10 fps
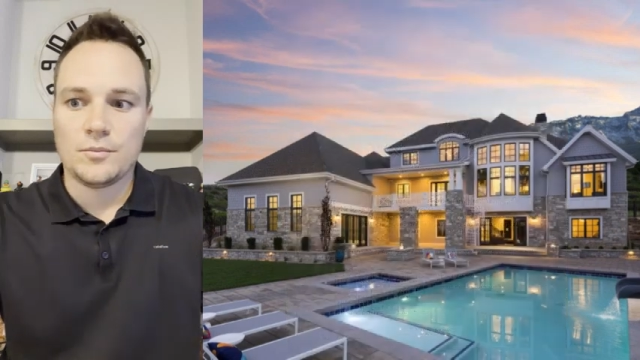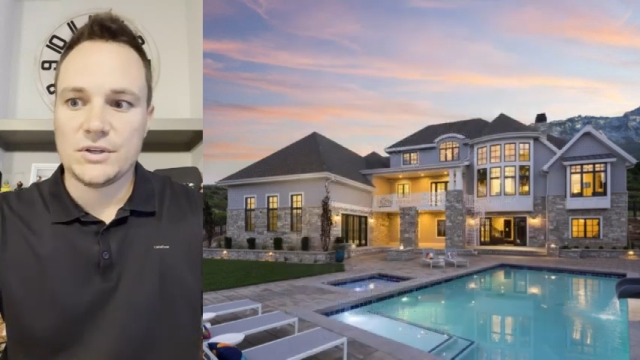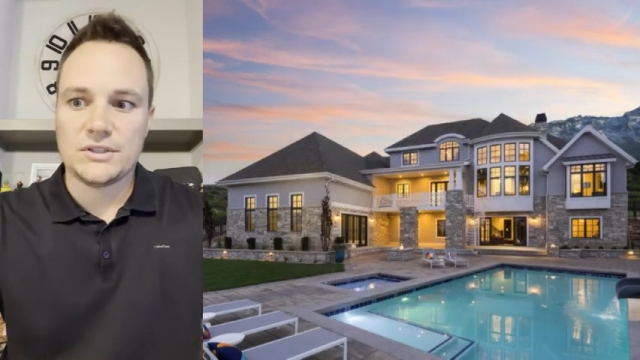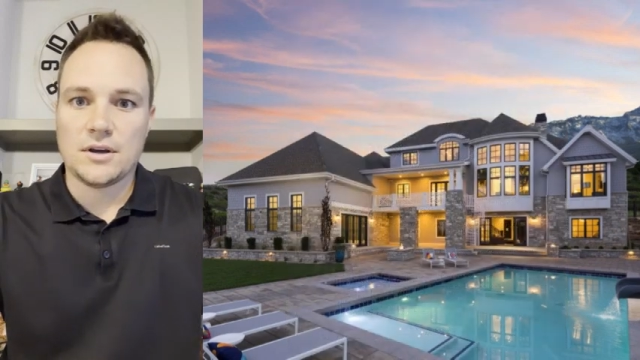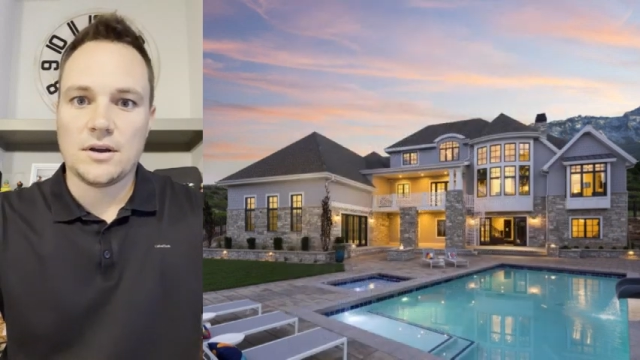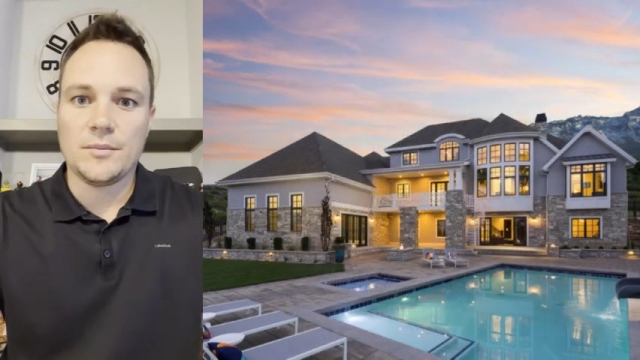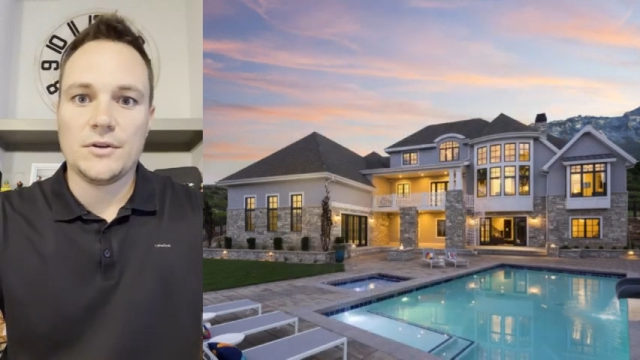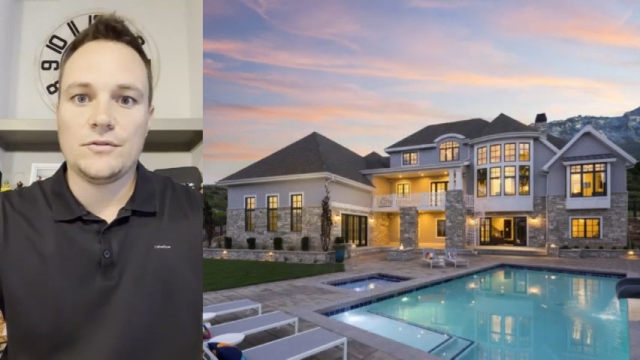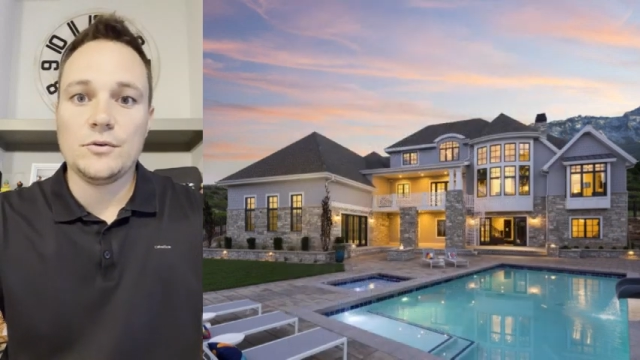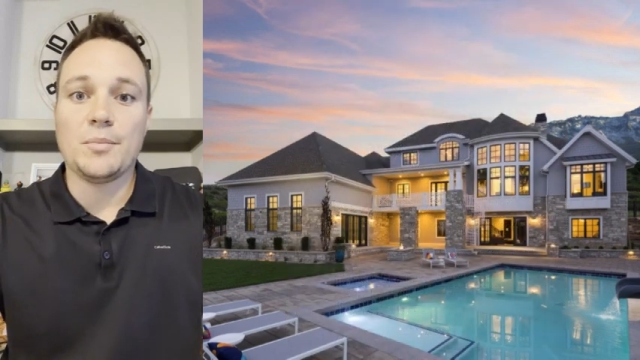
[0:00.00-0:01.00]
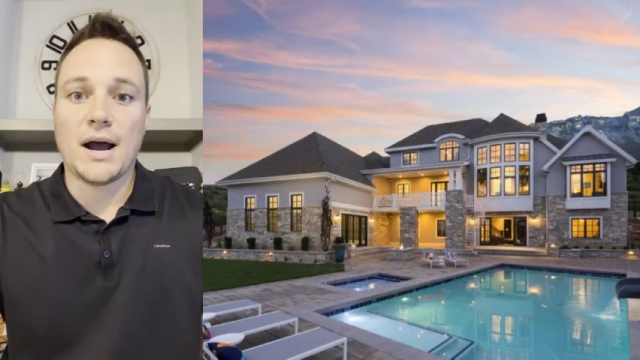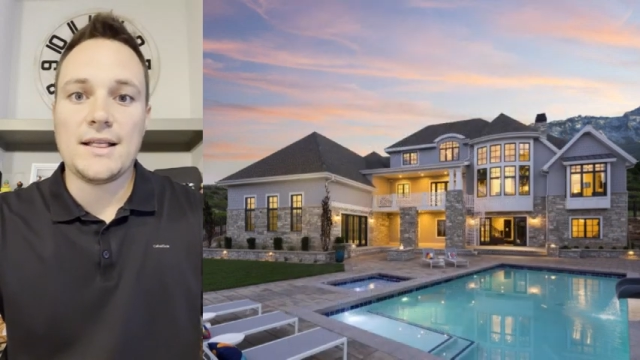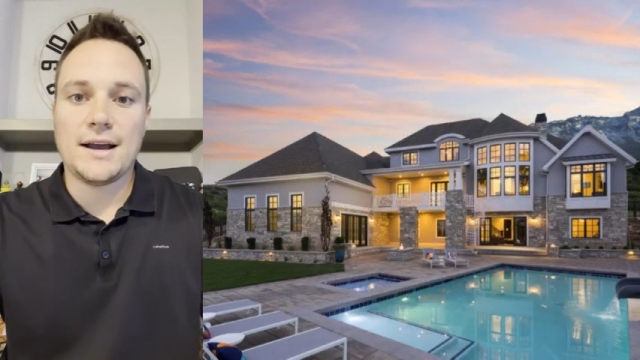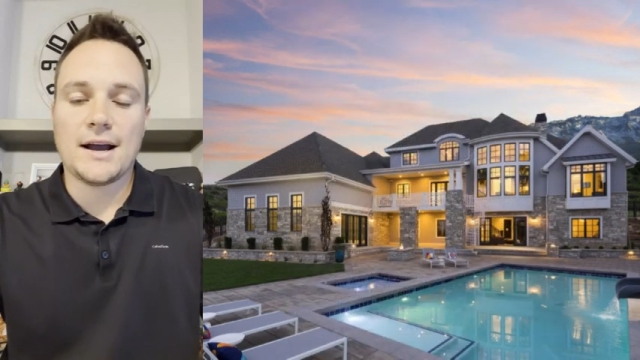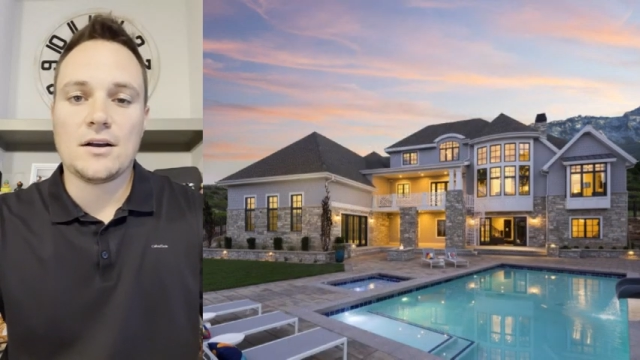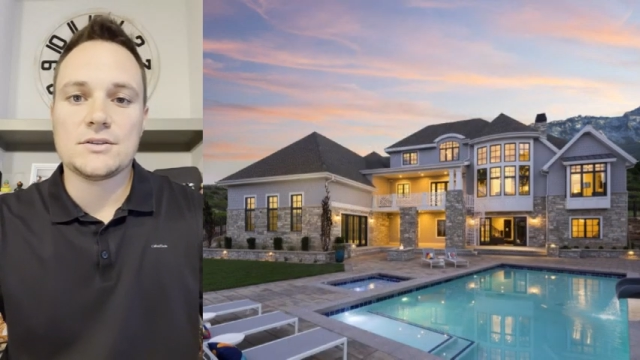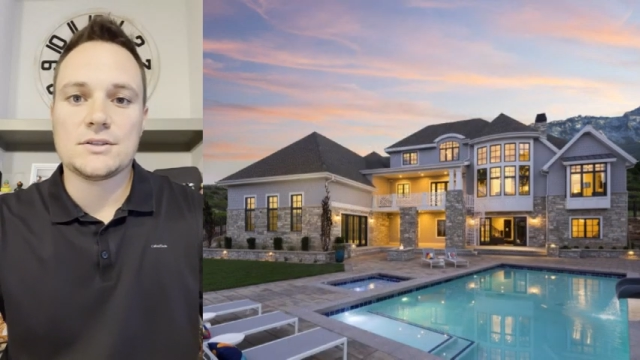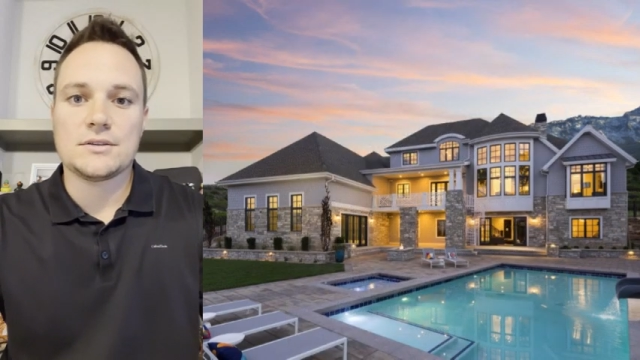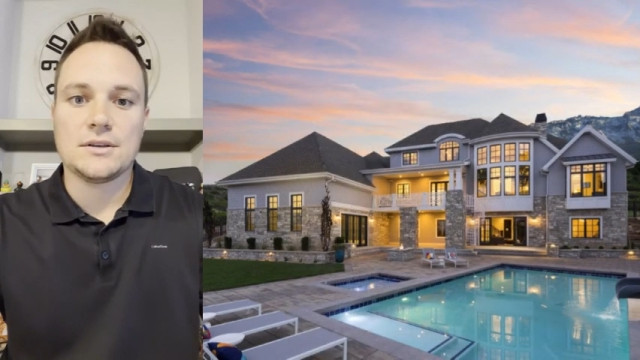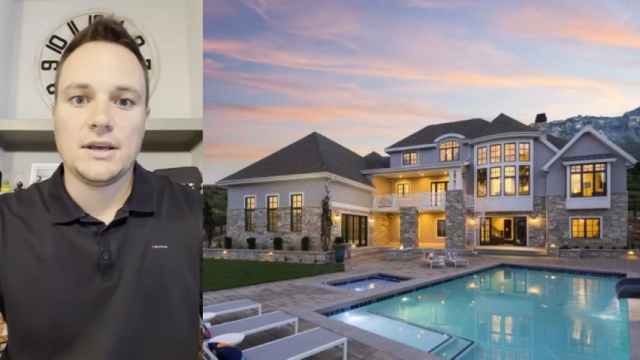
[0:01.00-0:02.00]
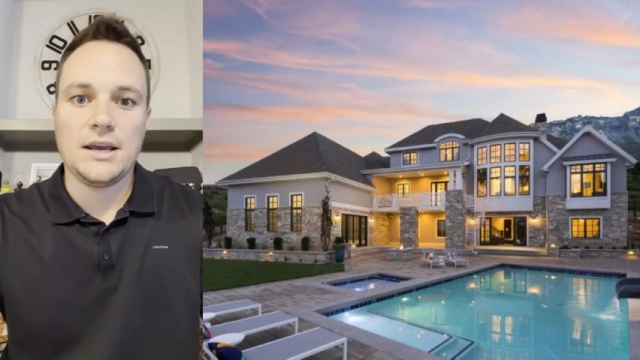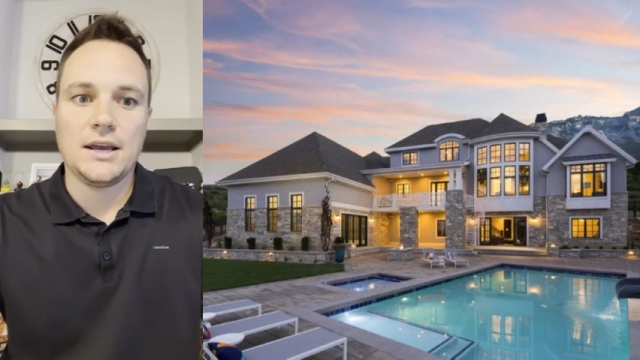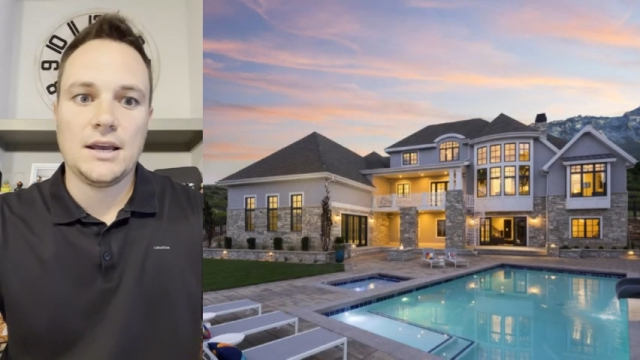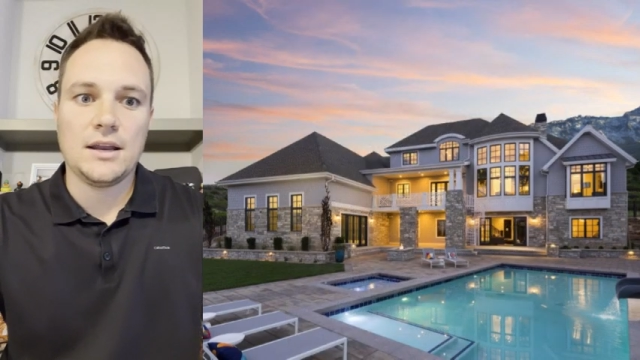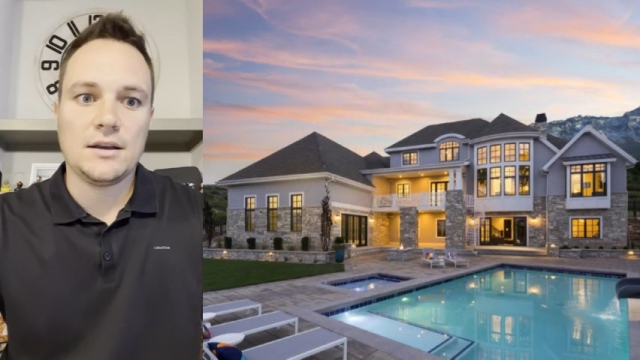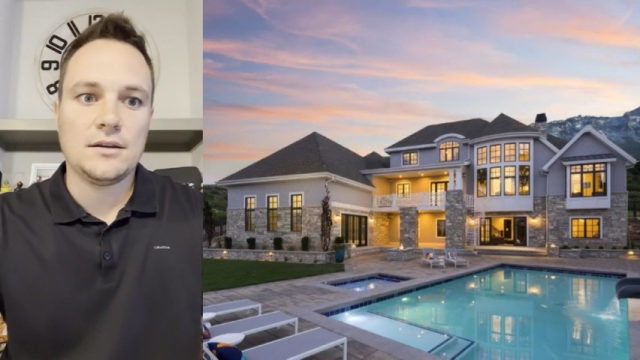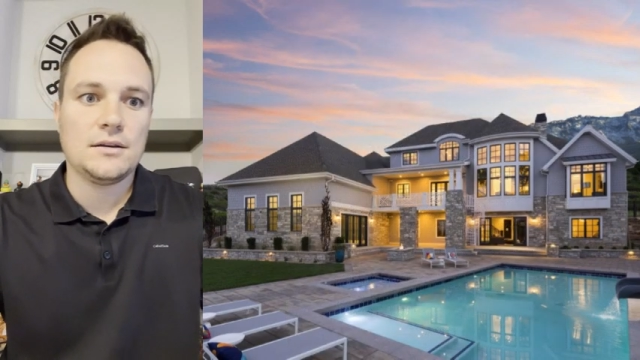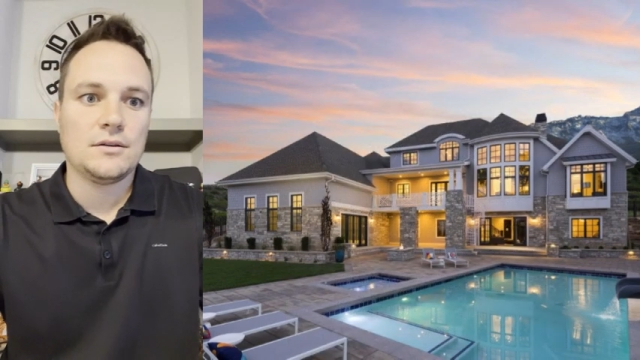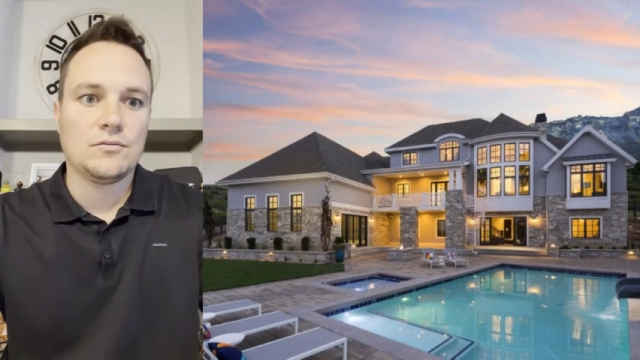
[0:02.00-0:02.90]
but, um, if you buy the house and